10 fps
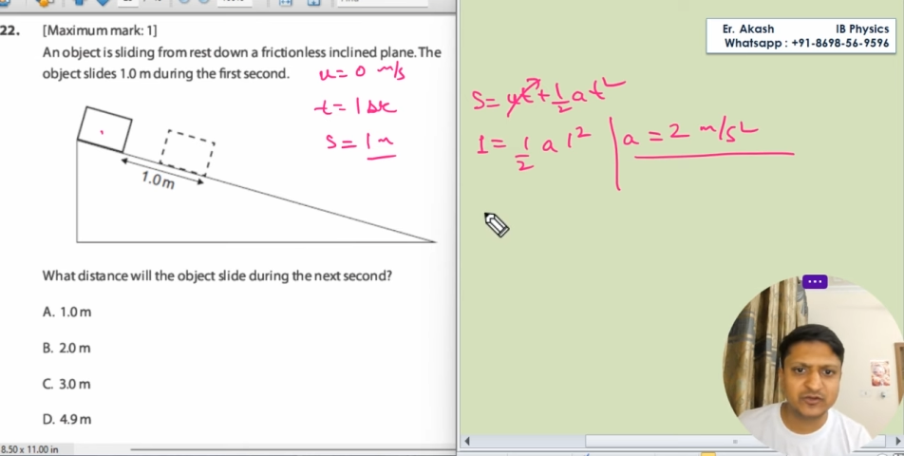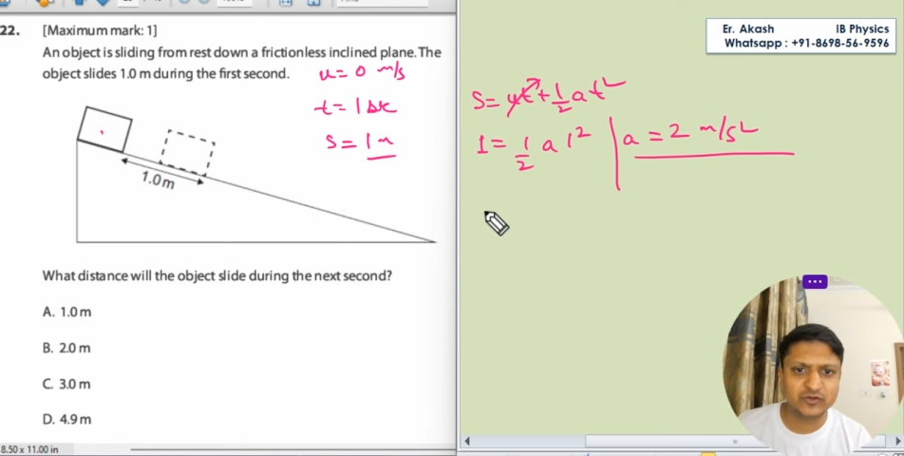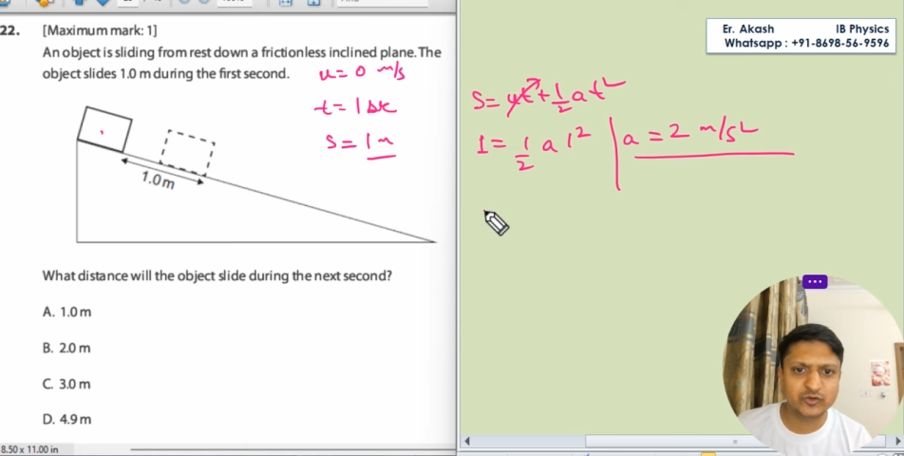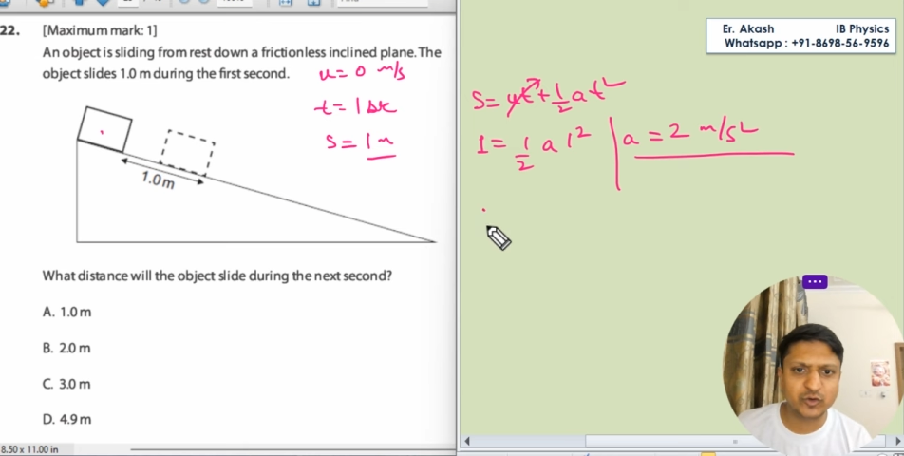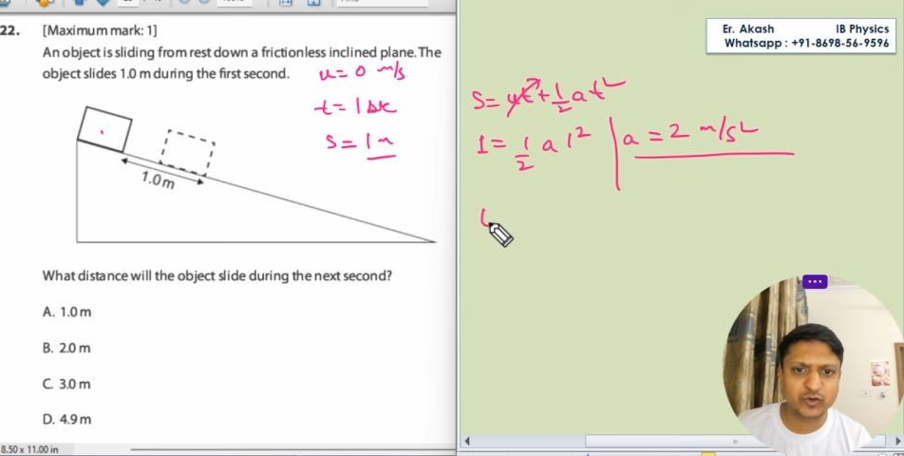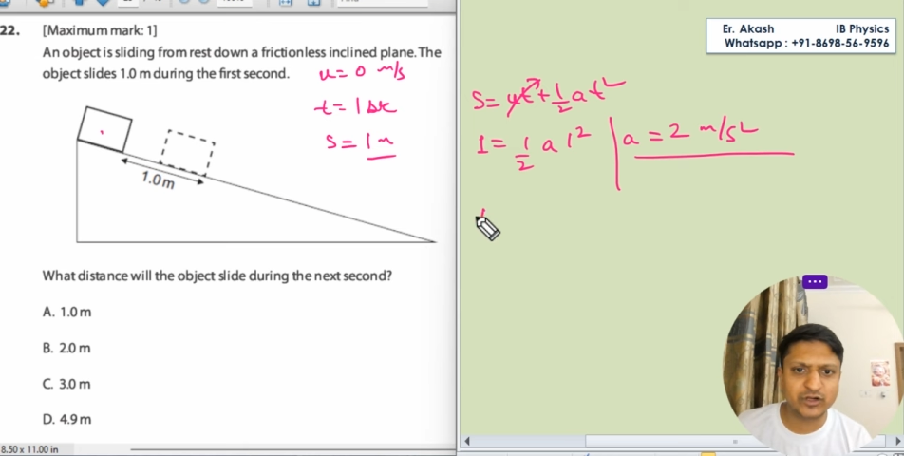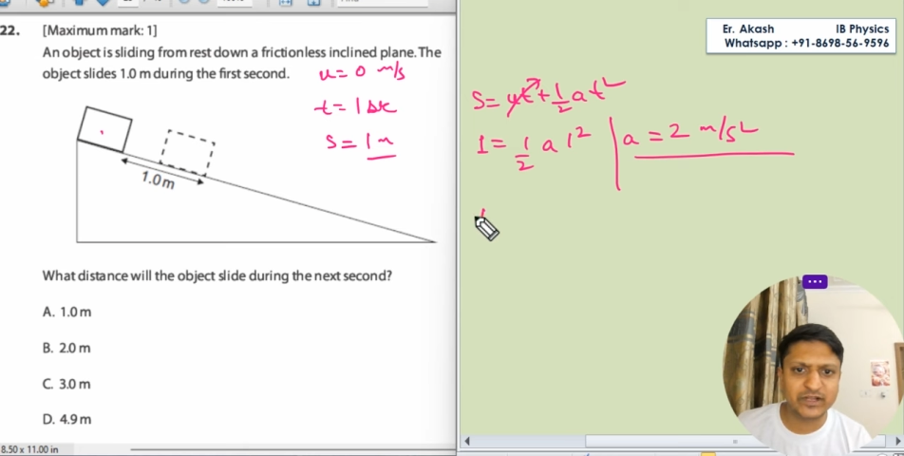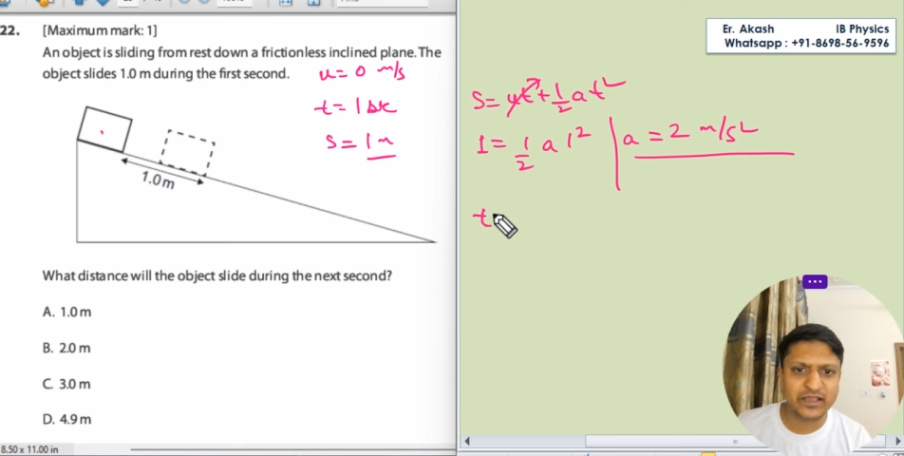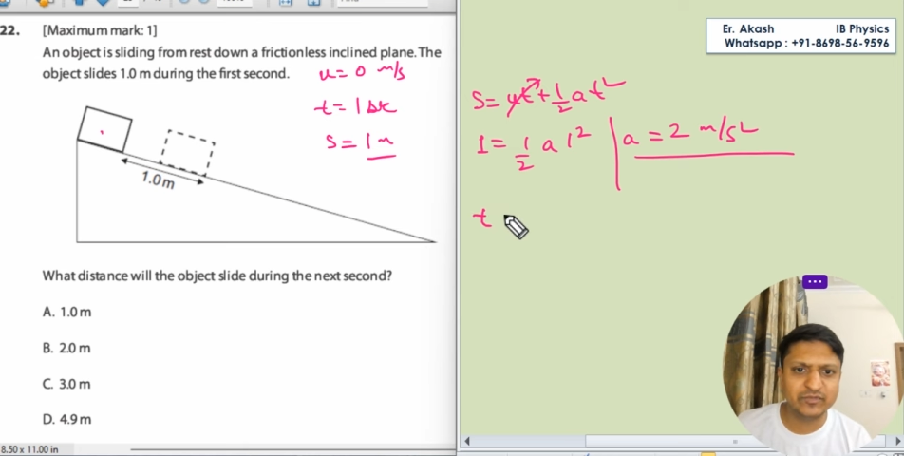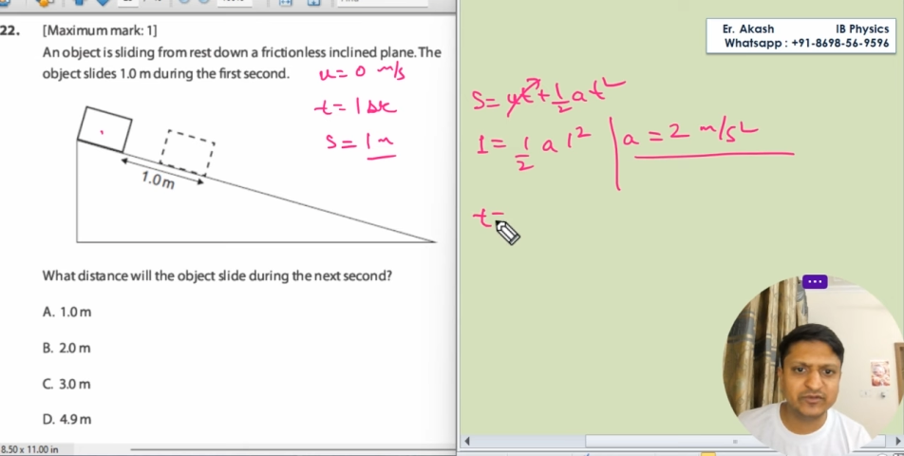So total
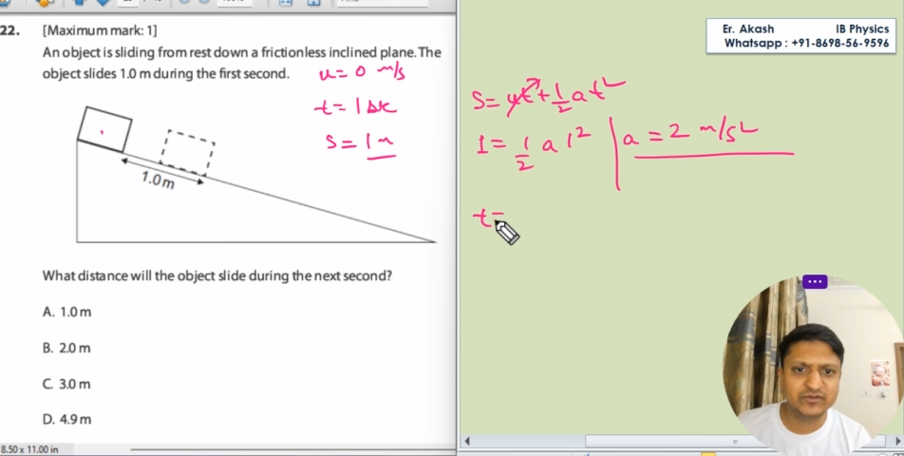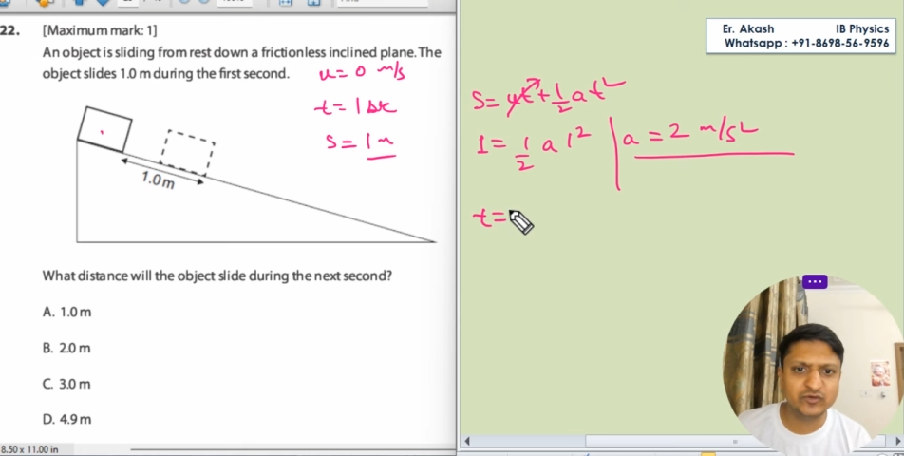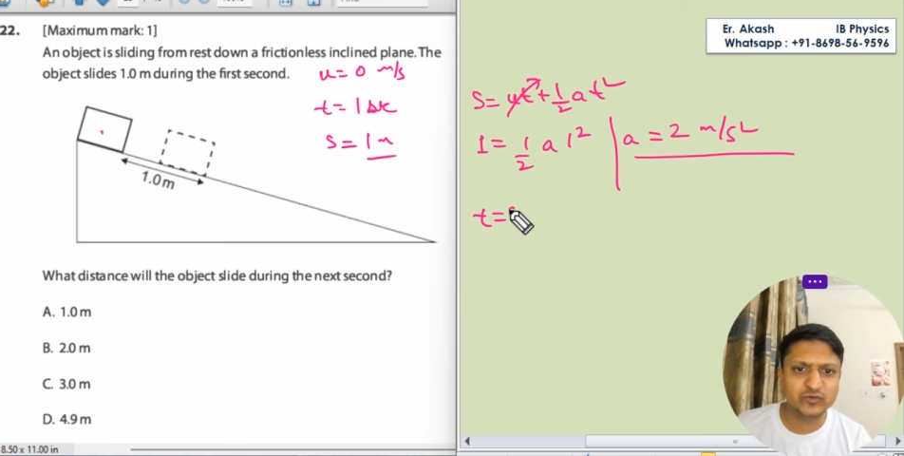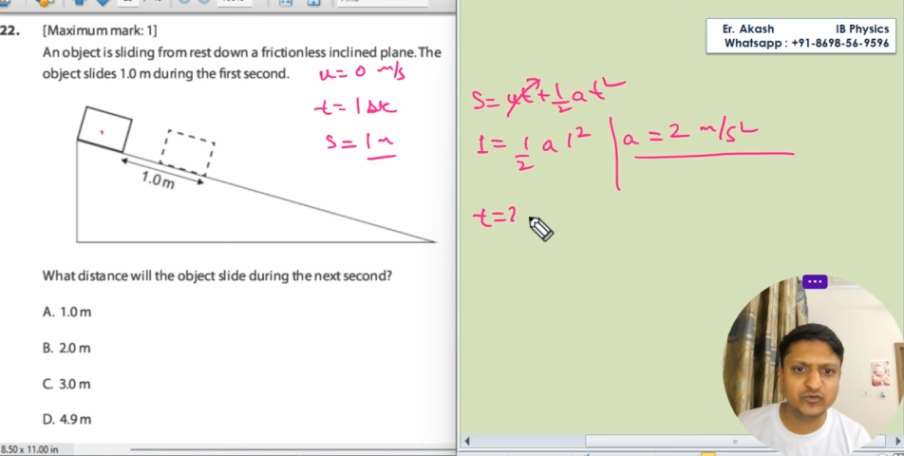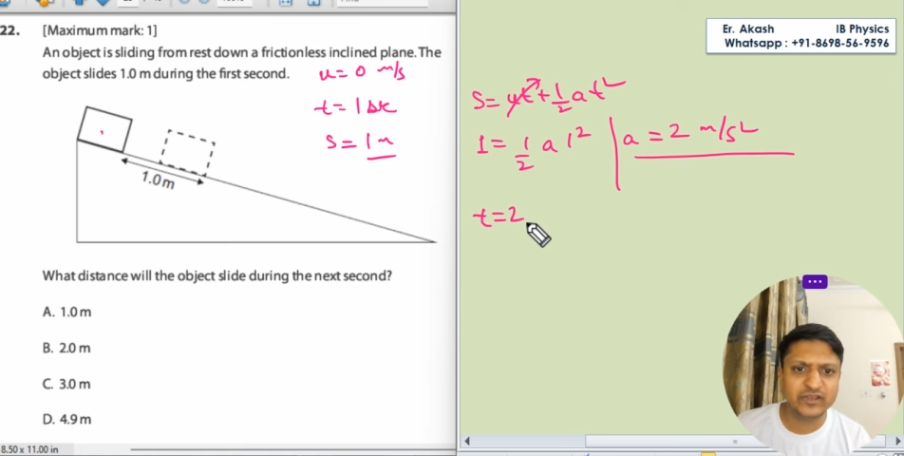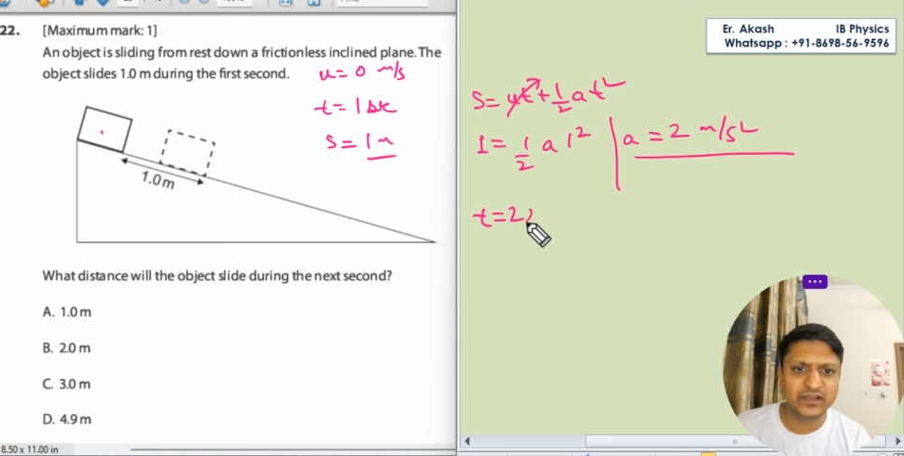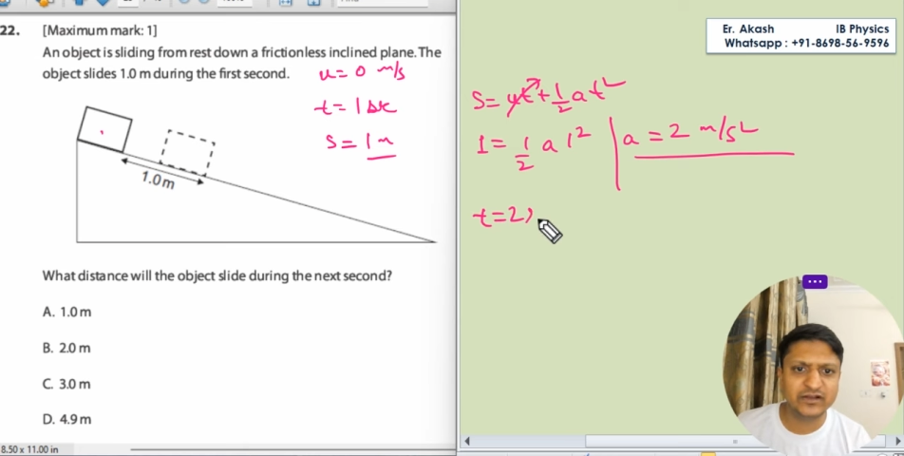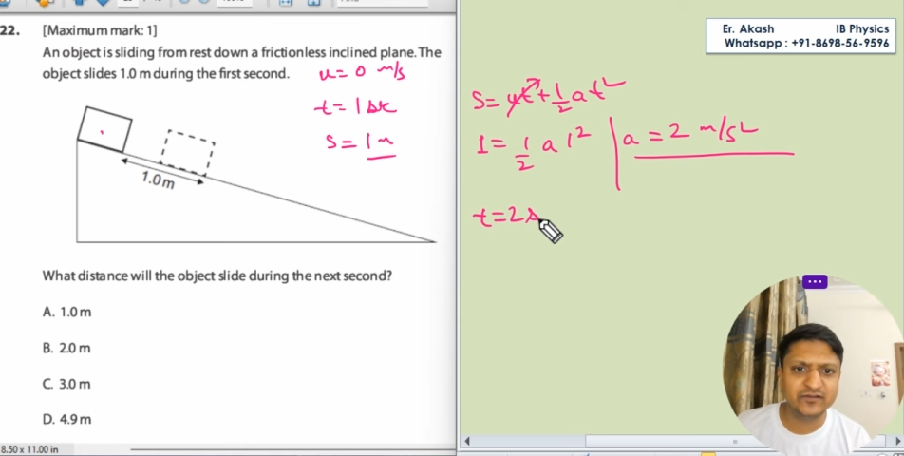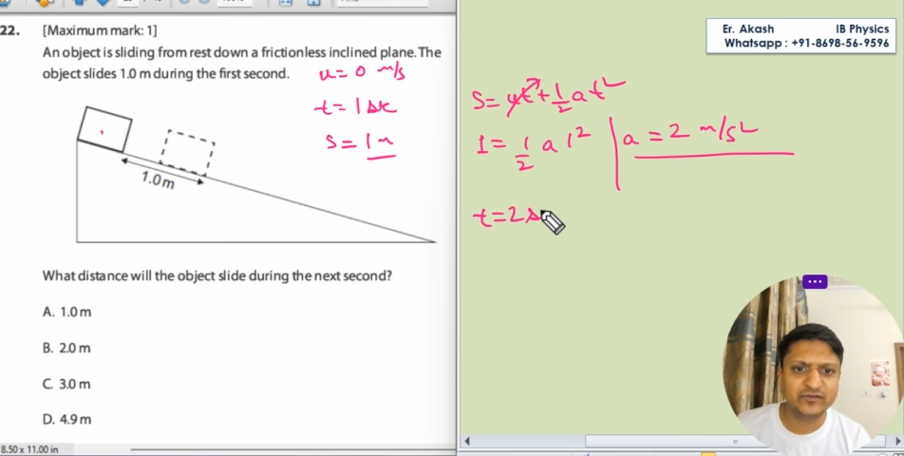time is 2 seconds.